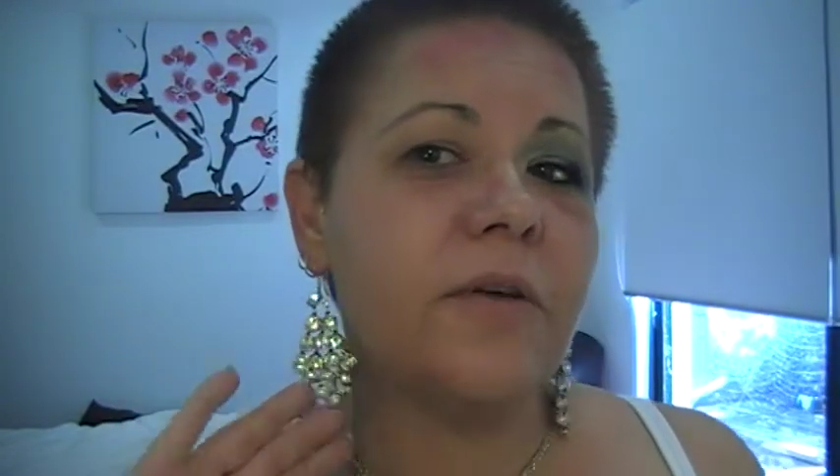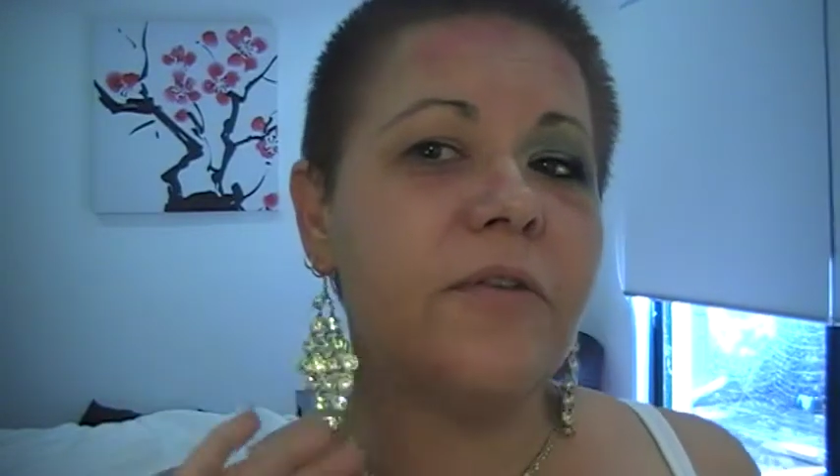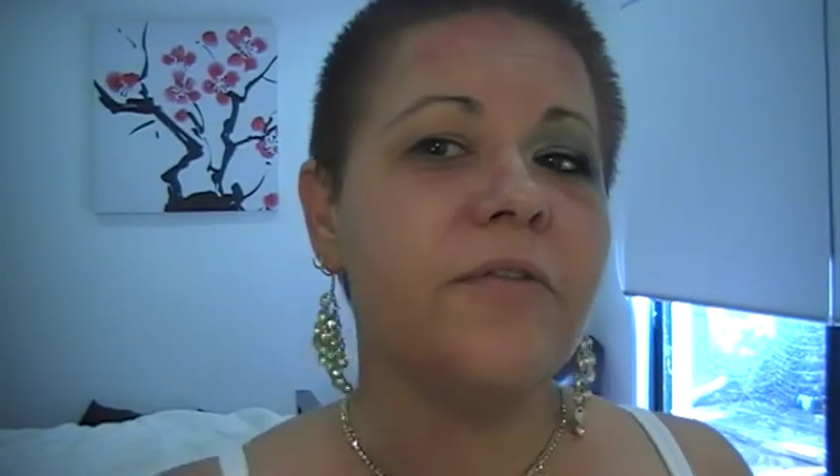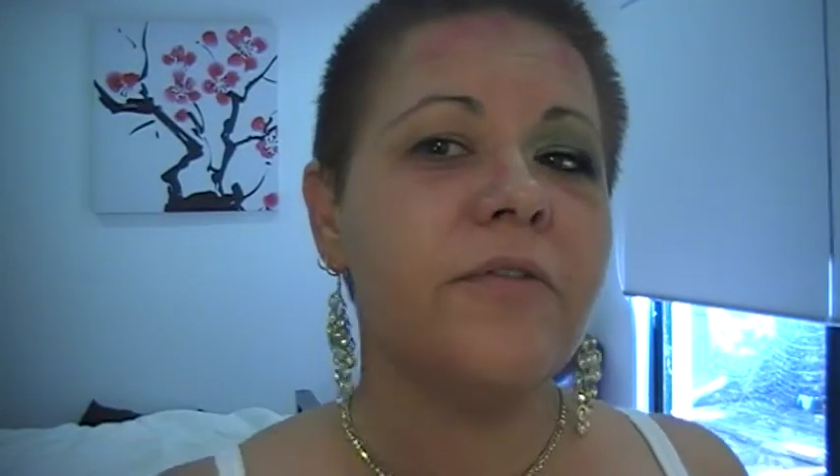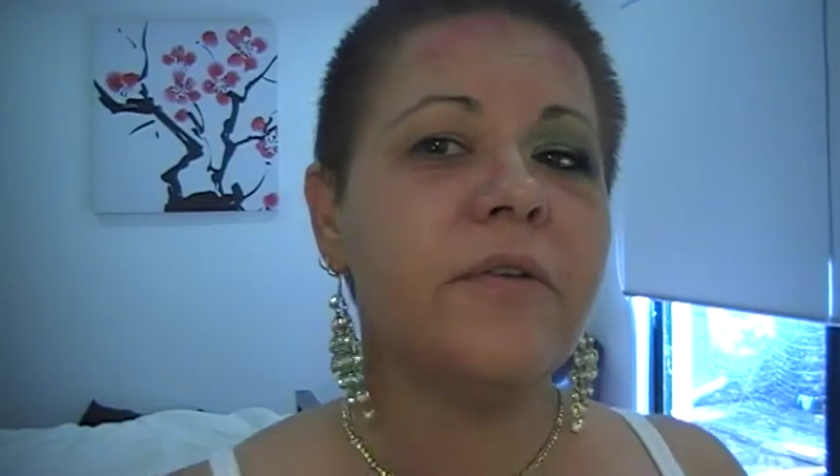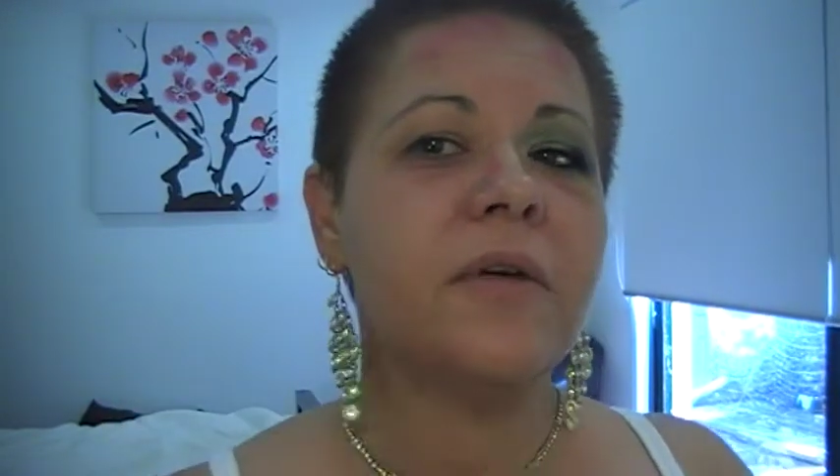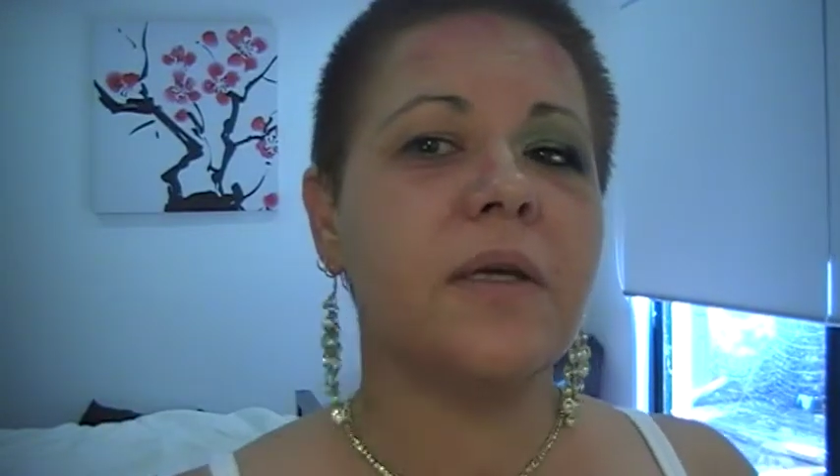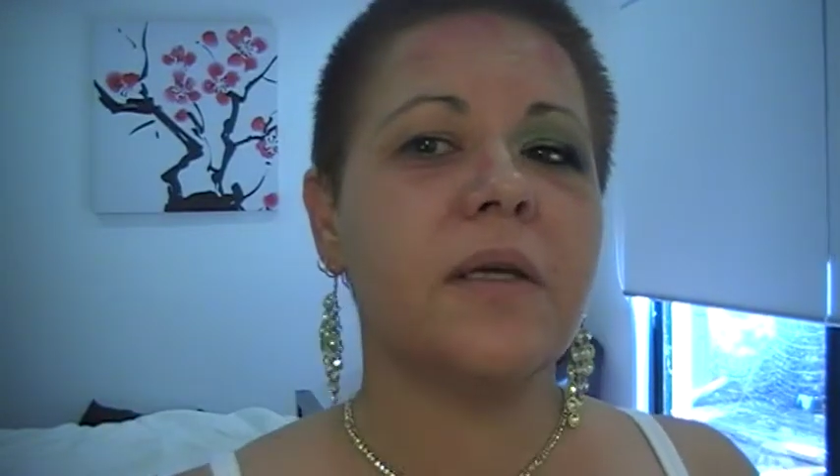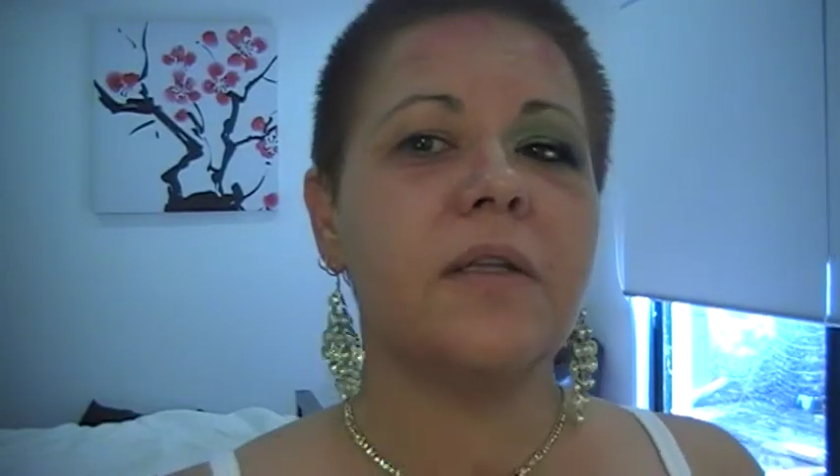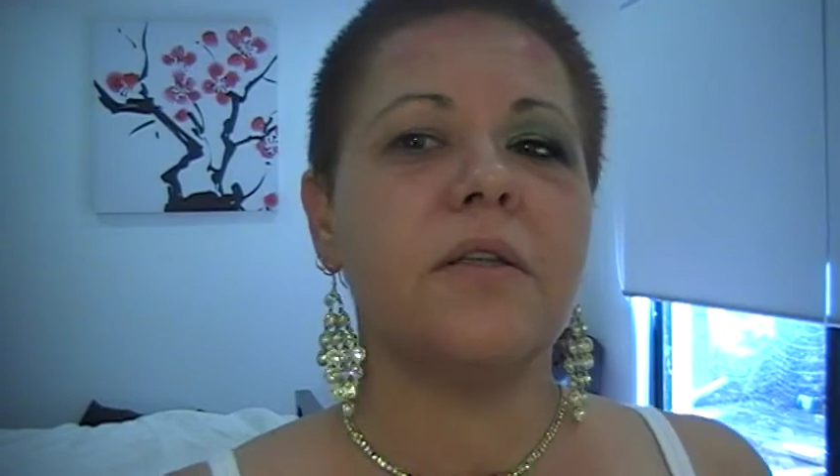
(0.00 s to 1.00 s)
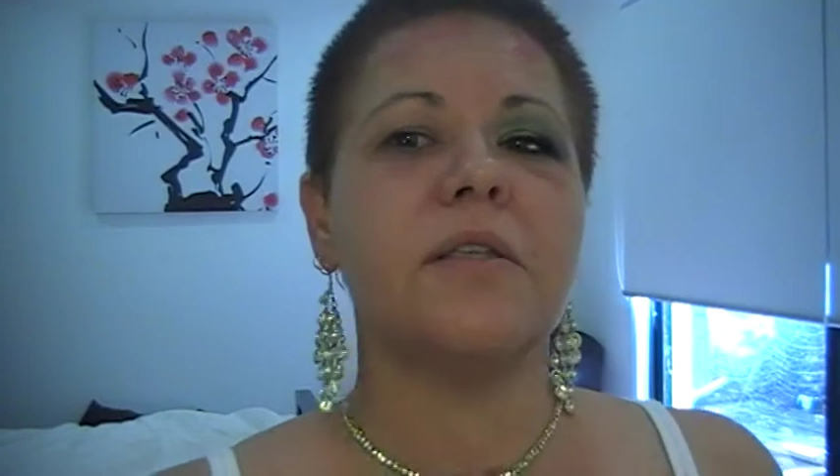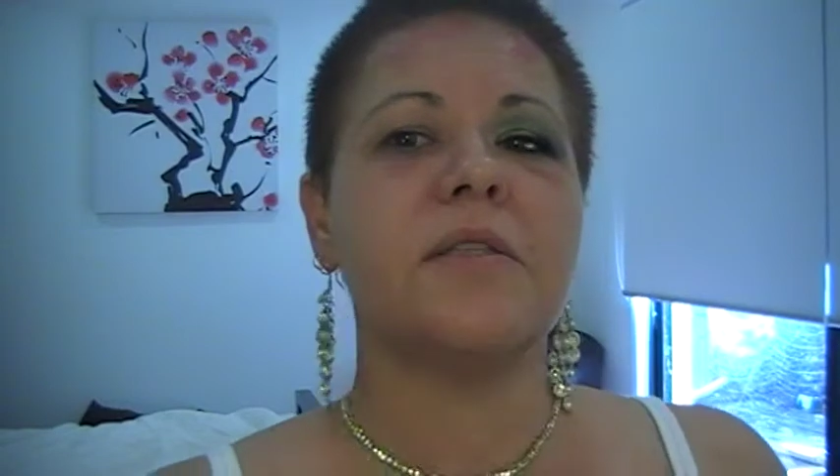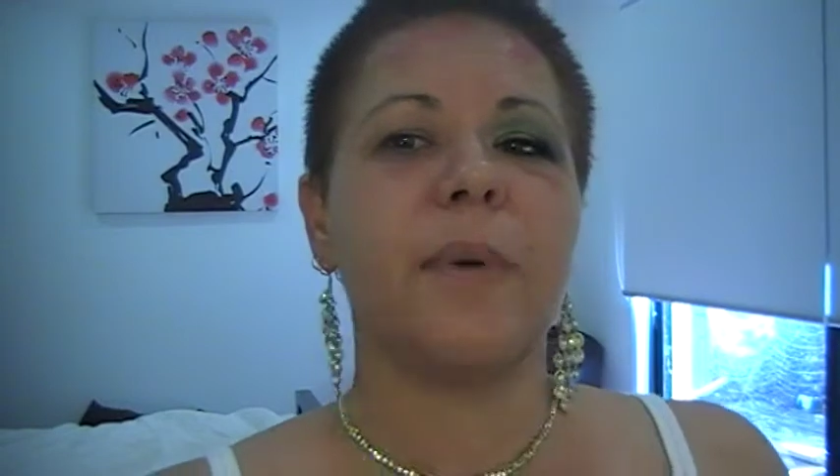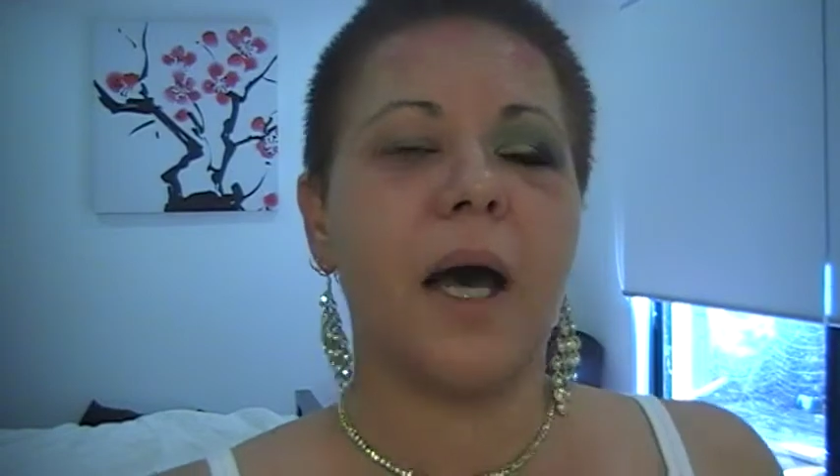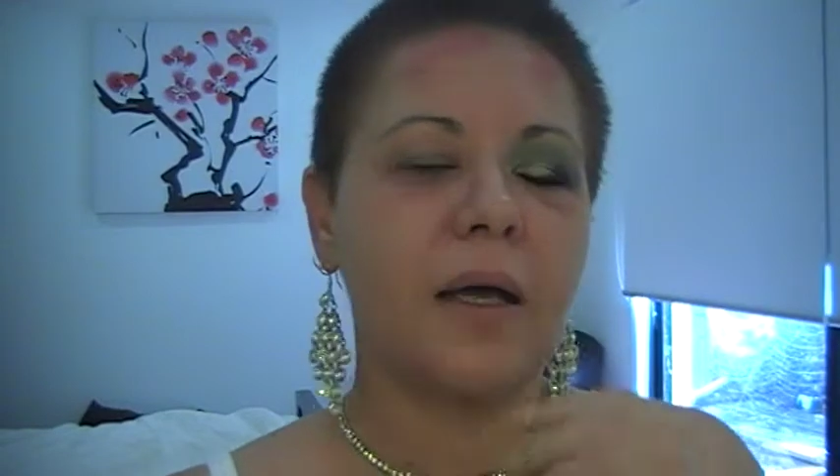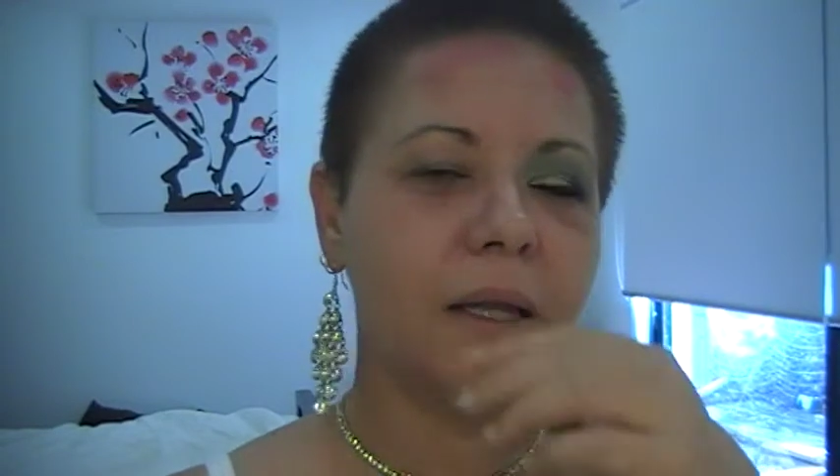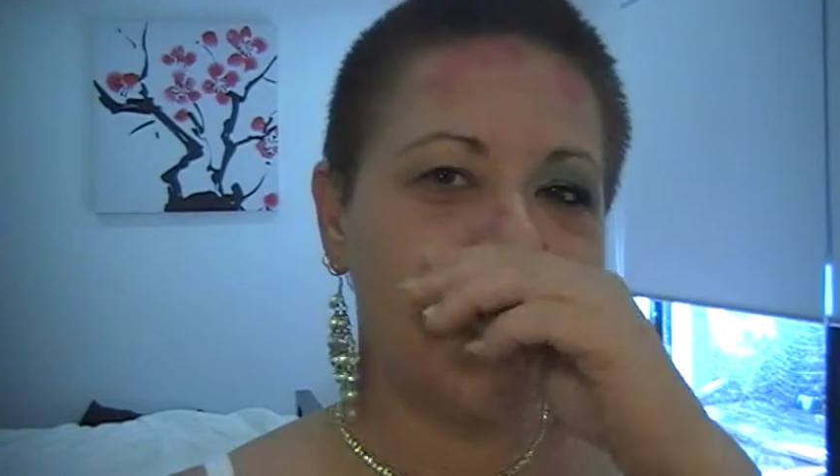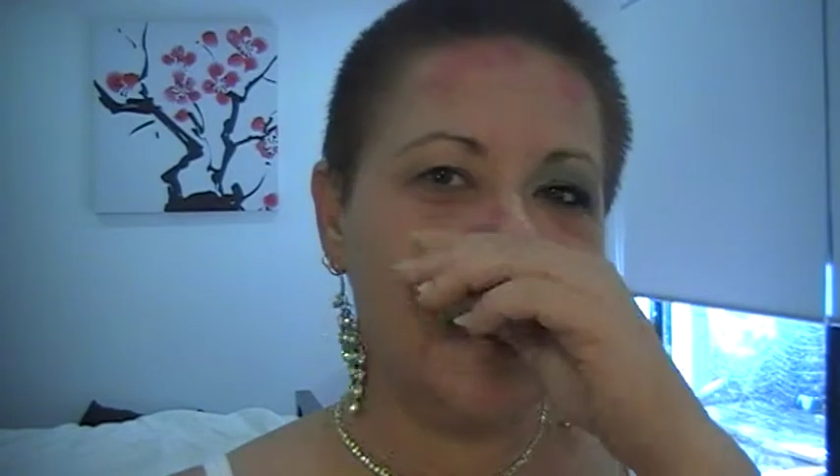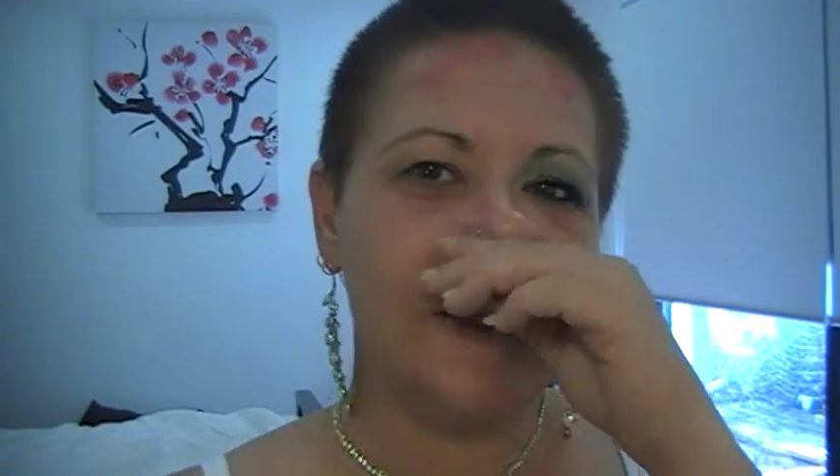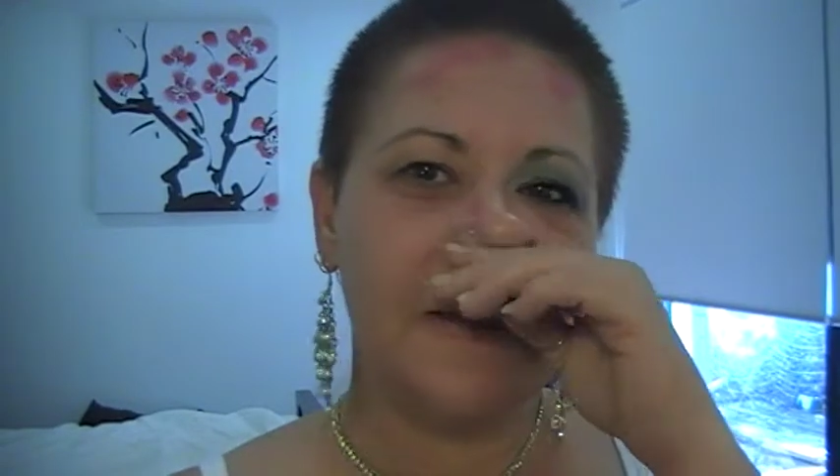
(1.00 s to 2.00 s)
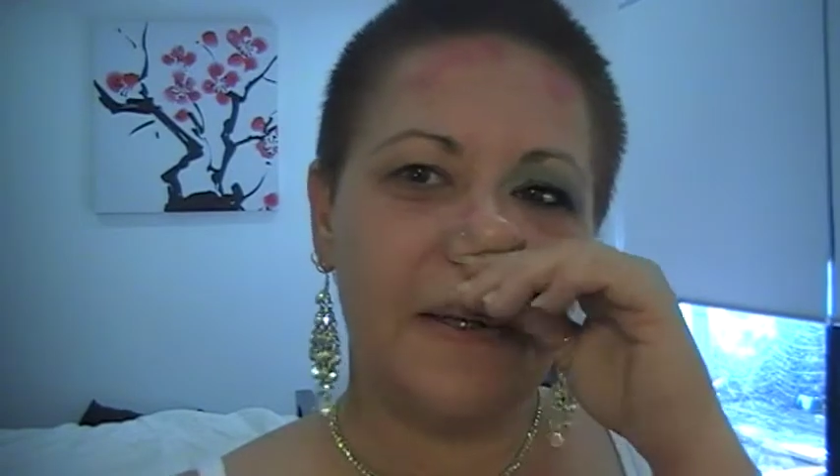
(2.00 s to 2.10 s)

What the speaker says: of sparkly